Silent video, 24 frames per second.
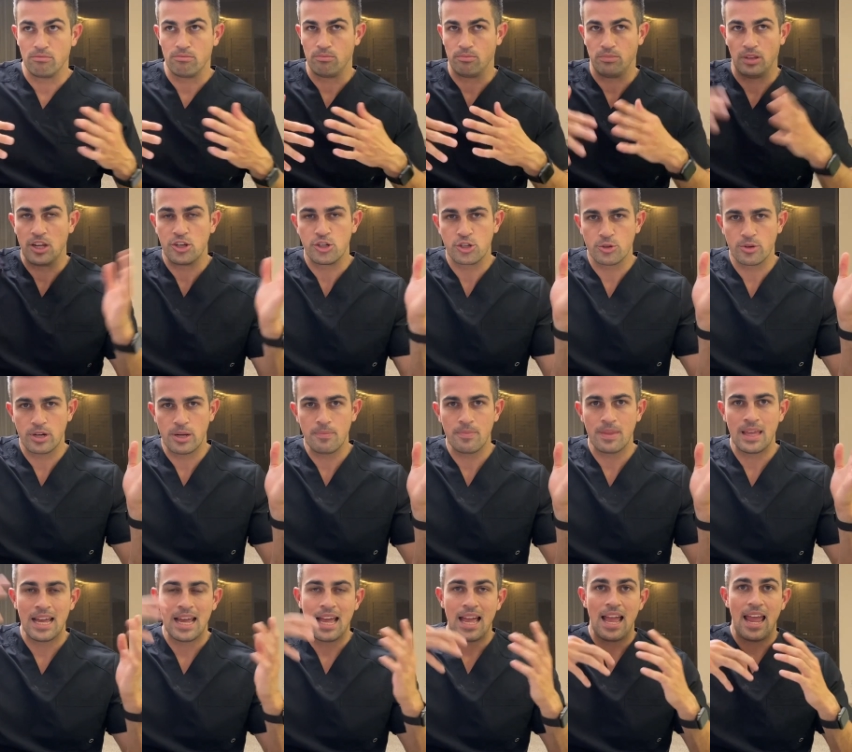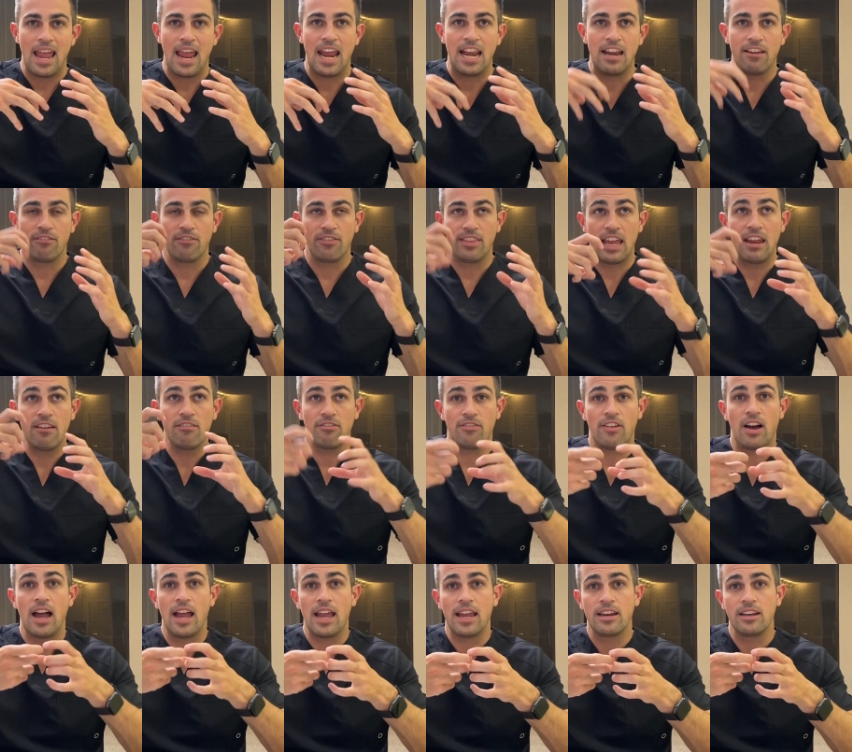bloodstream. And if they
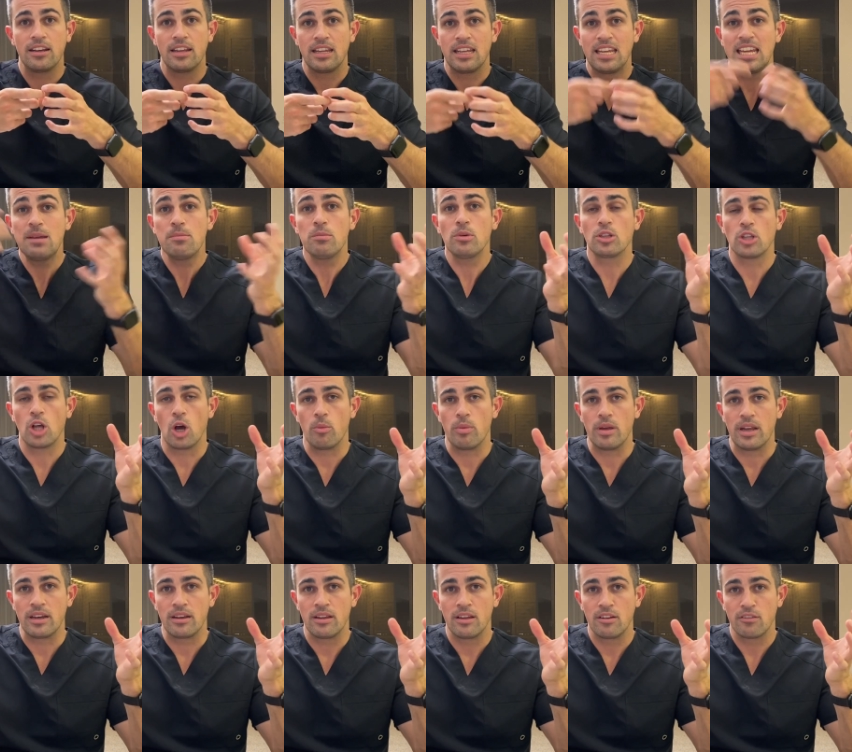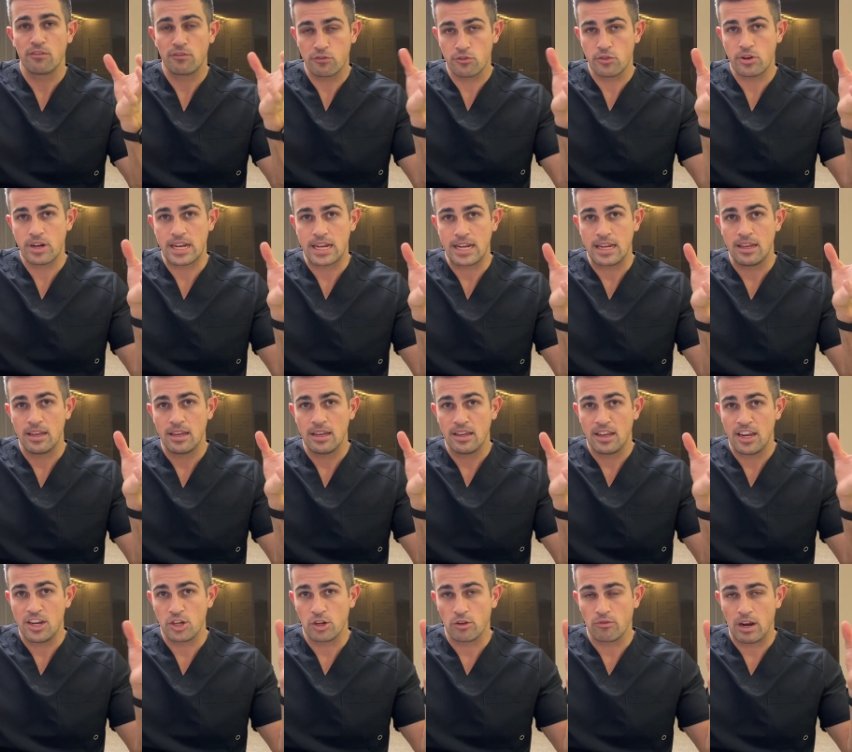find hemoglobin free
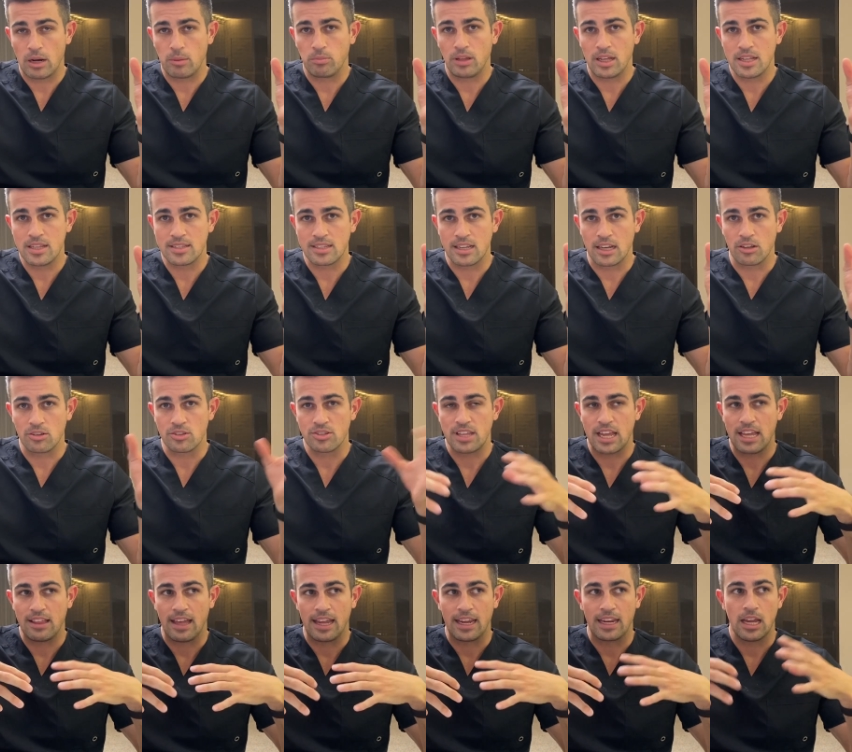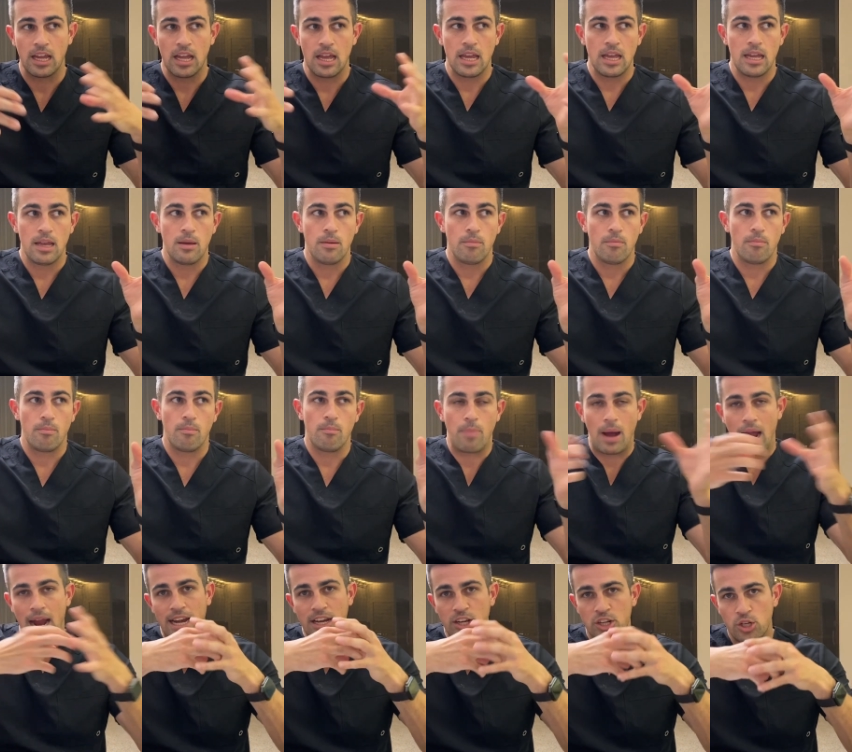in your red blood cells, they like
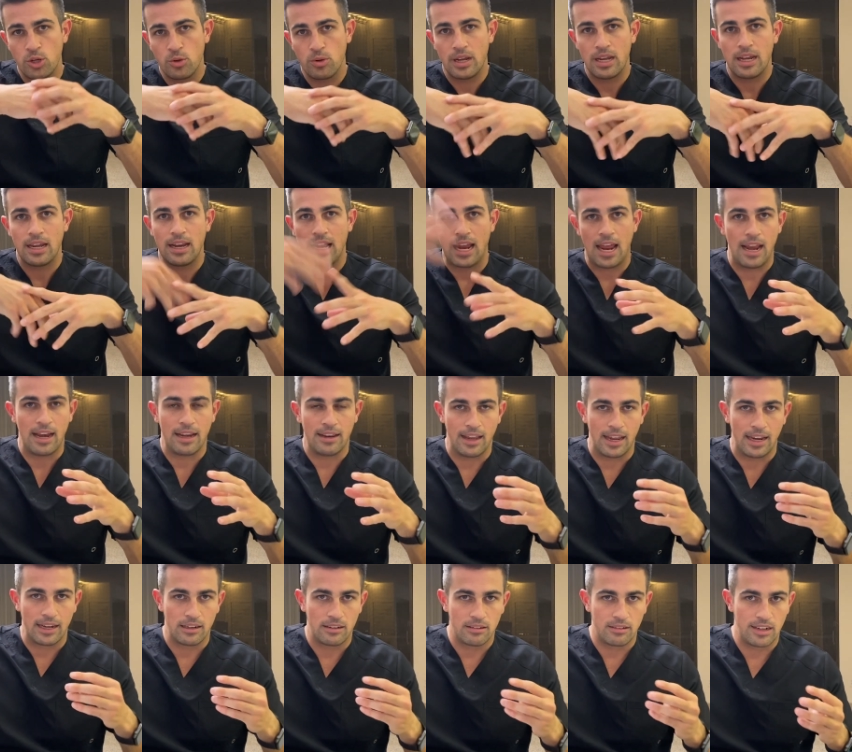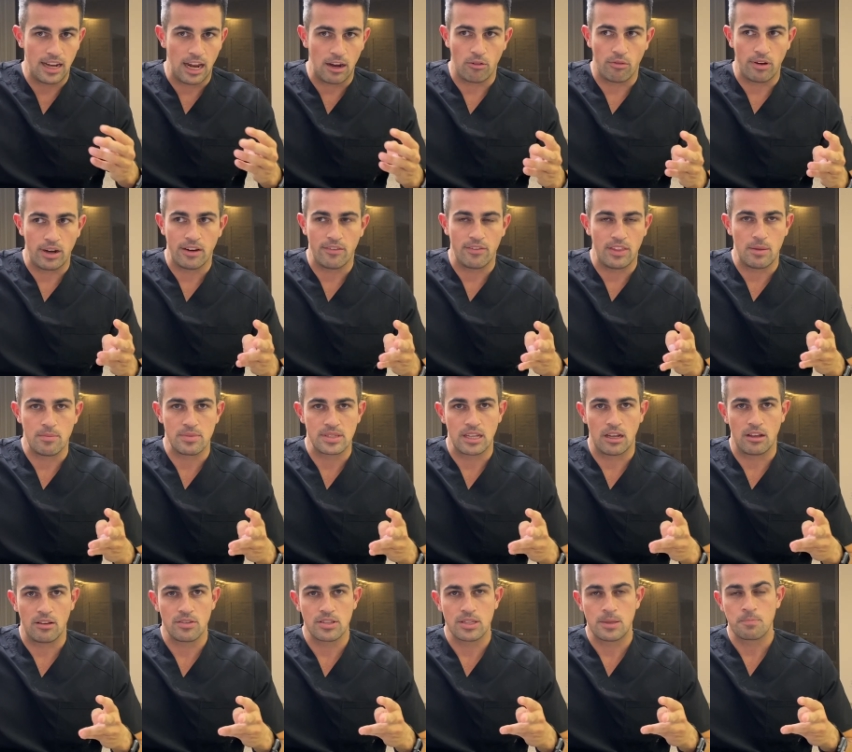bind to it and like get rid of
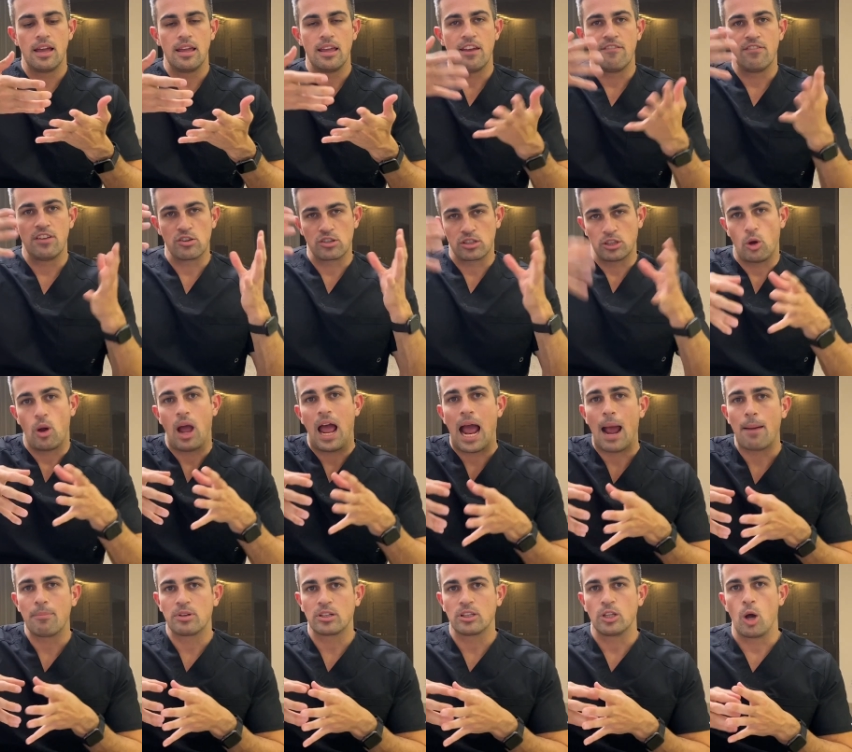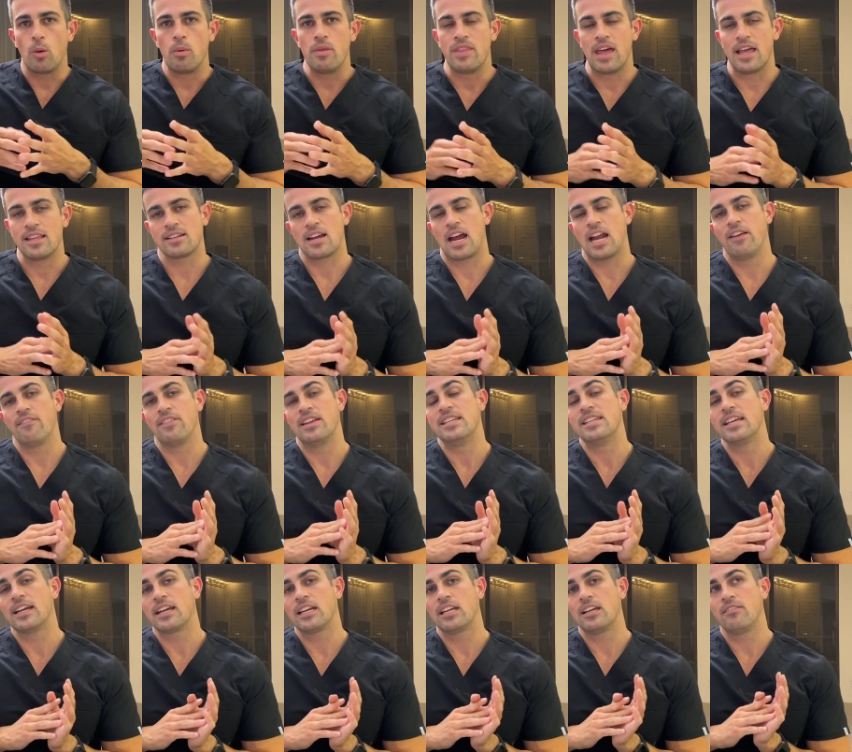themselves. If there's low haptoglobin, that's kind of
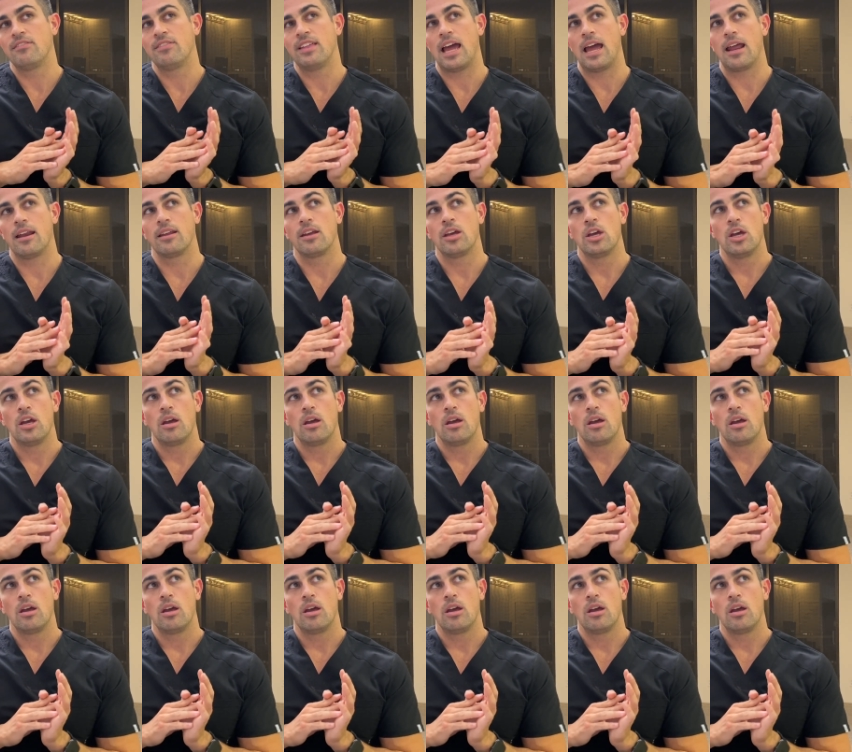indicative that